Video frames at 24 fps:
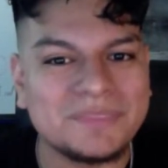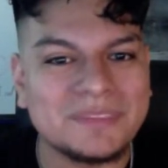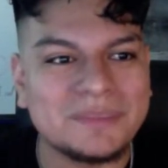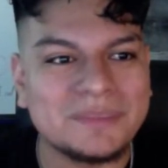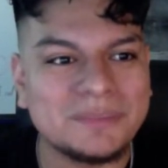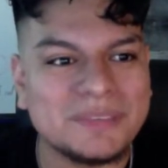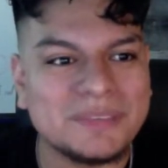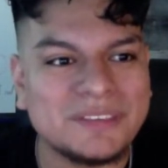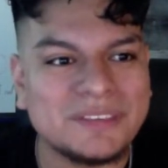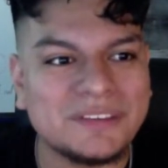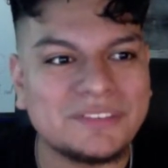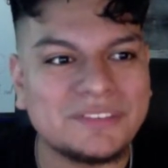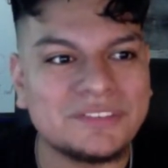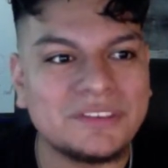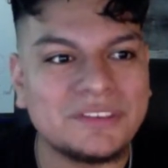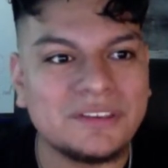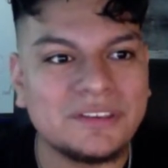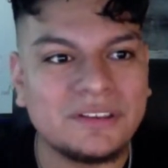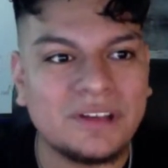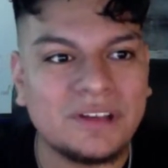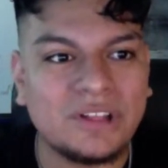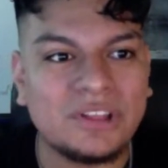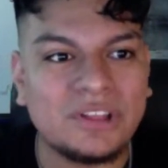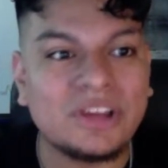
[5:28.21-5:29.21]
Because
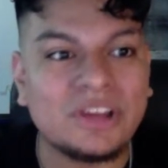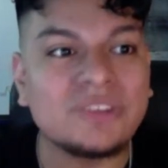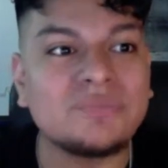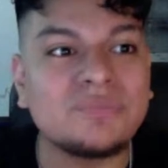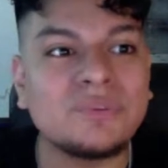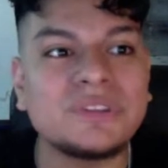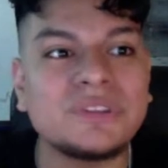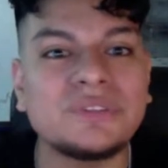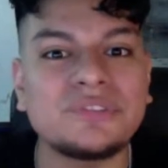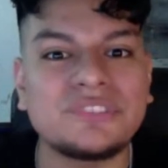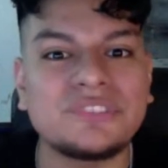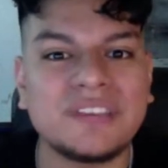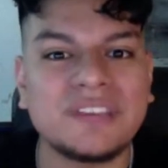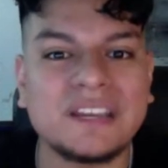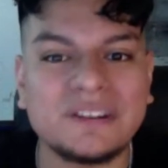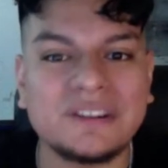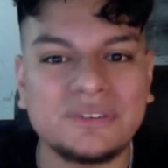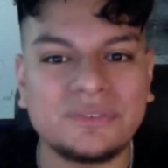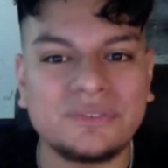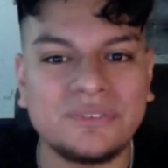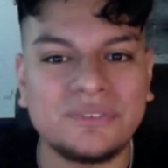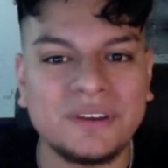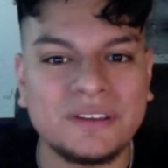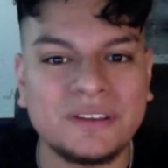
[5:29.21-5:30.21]
a lot of what you
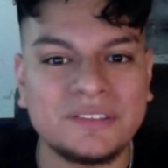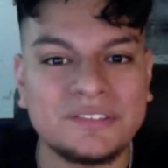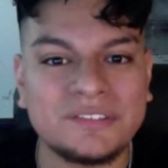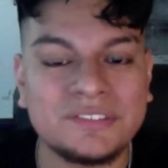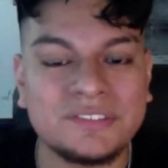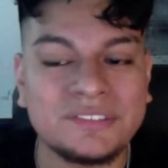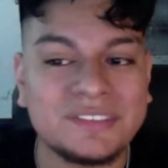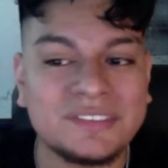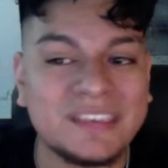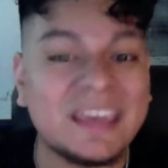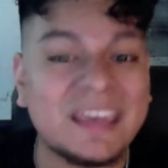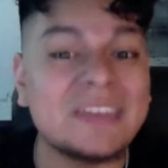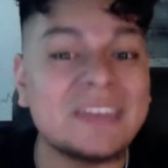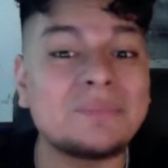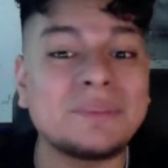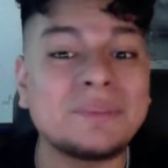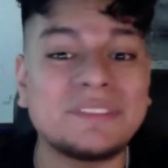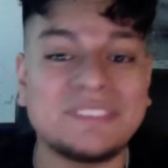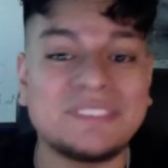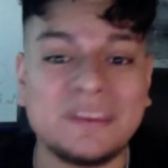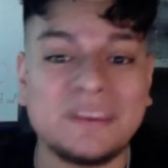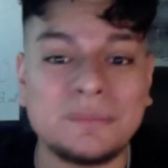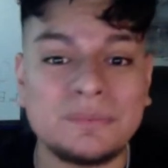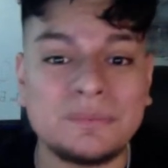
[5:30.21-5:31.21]
sacrifice can be
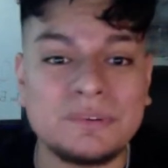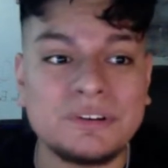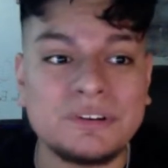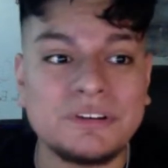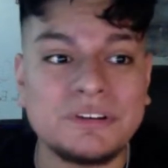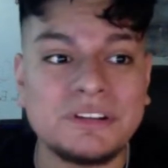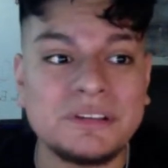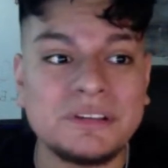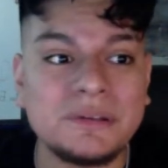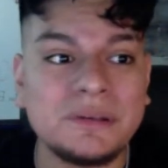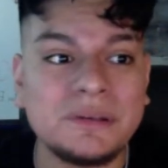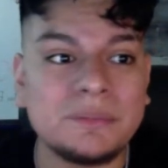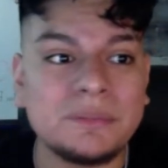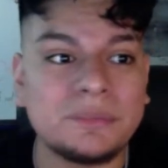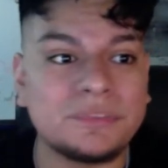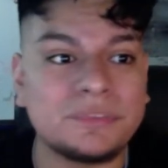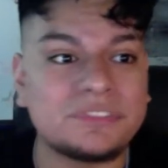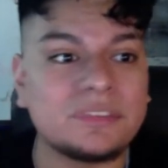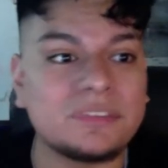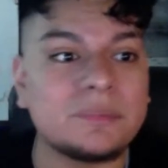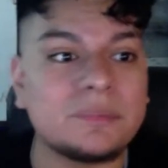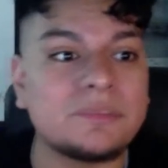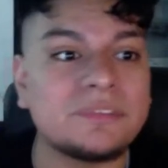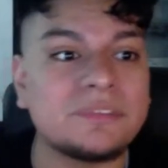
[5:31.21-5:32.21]
temporary, but
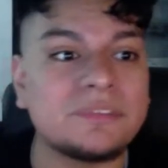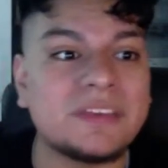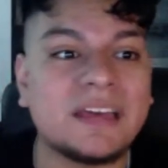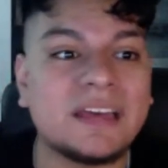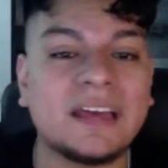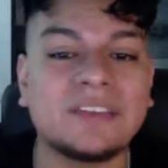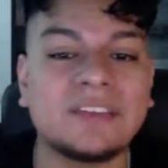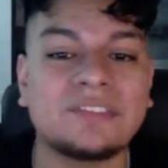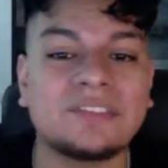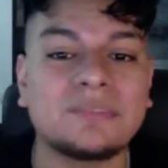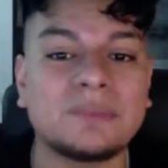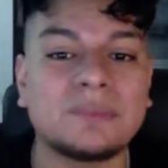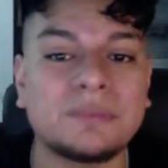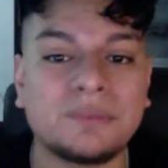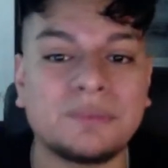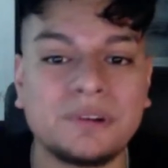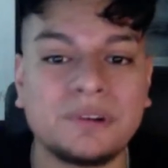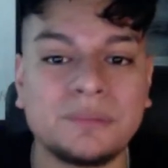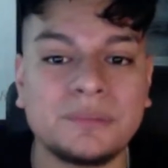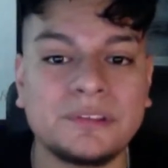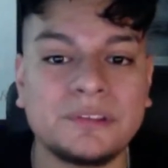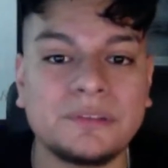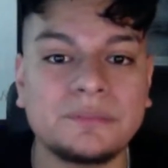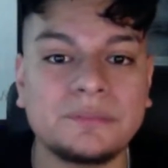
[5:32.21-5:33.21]
some of it has to be
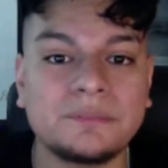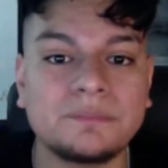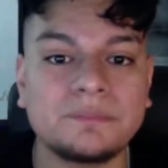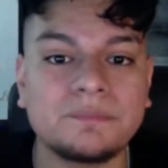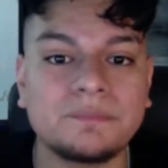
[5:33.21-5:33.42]
permanent.